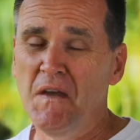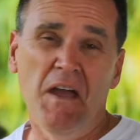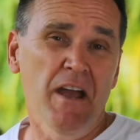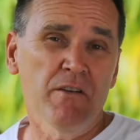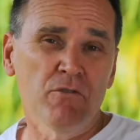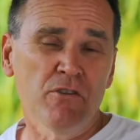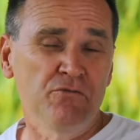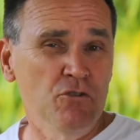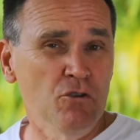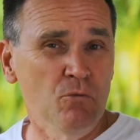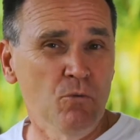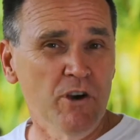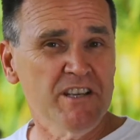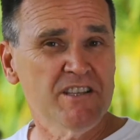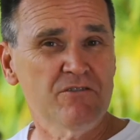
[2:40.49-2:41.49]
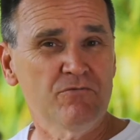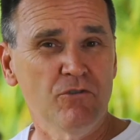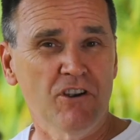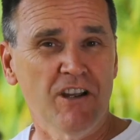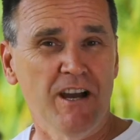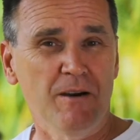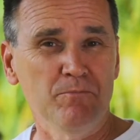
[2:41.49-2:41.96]
Every few weeks for
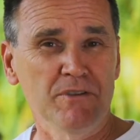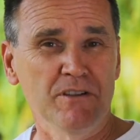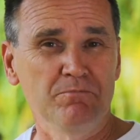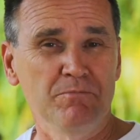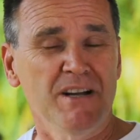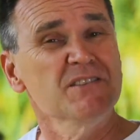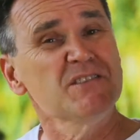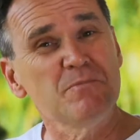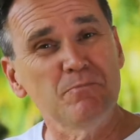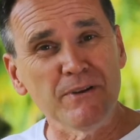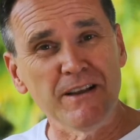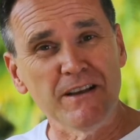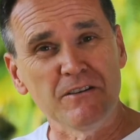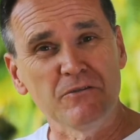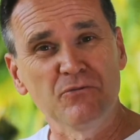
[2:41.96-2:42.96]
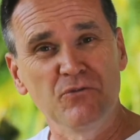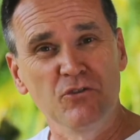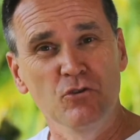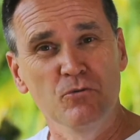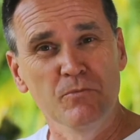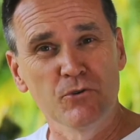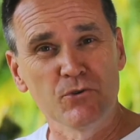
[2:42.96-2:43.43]
a couple of months, plant a
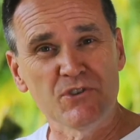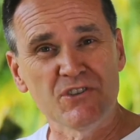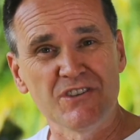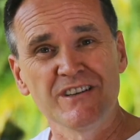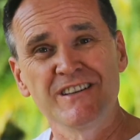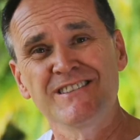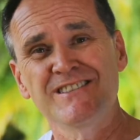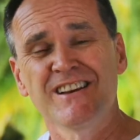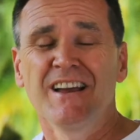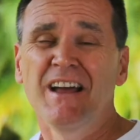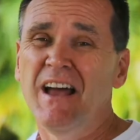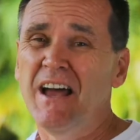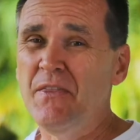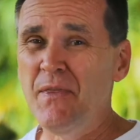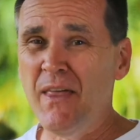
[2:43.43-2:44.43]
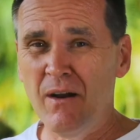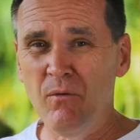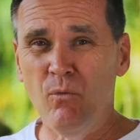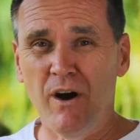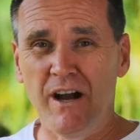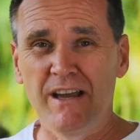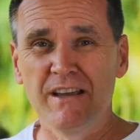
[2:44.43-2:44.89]
few more seeds, and
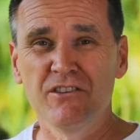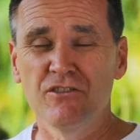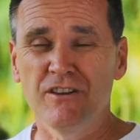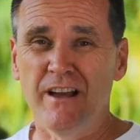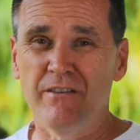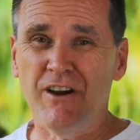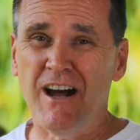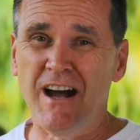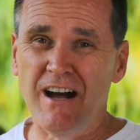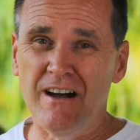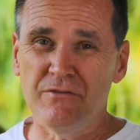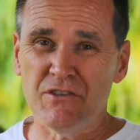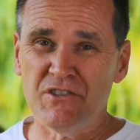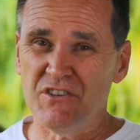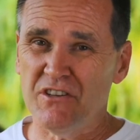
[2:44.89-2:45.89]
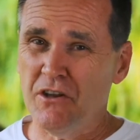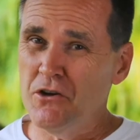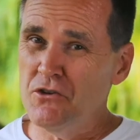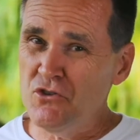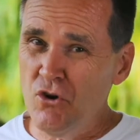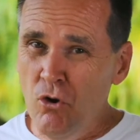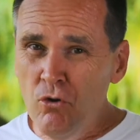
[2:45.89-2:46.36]
that way you'll have a harvest that
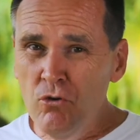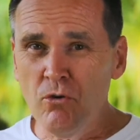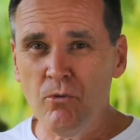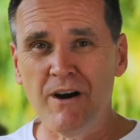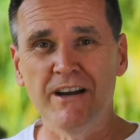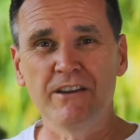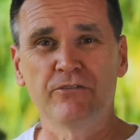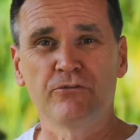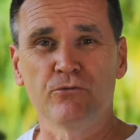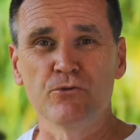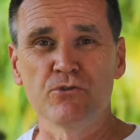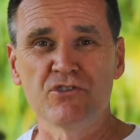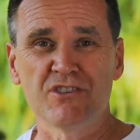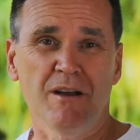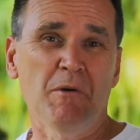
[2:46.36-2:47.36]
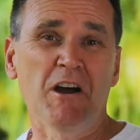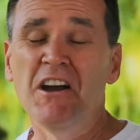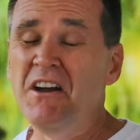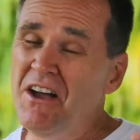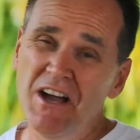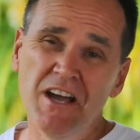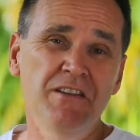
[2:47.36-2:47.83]
goes all the way through summer,
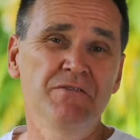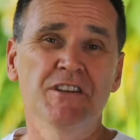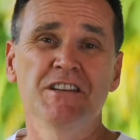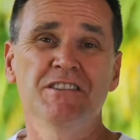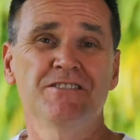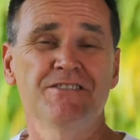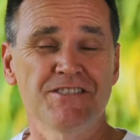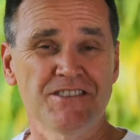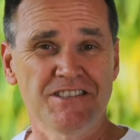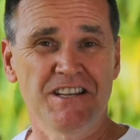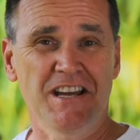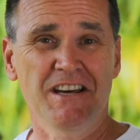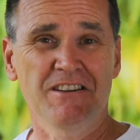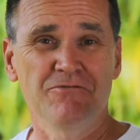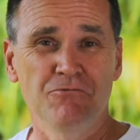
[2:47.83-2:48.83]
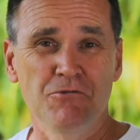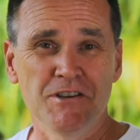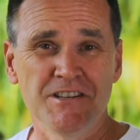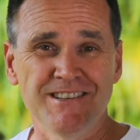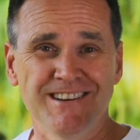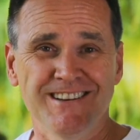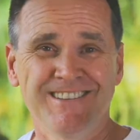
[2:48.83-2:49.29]
even into the start of
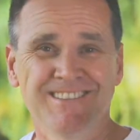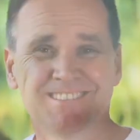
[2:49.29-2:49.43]
winter.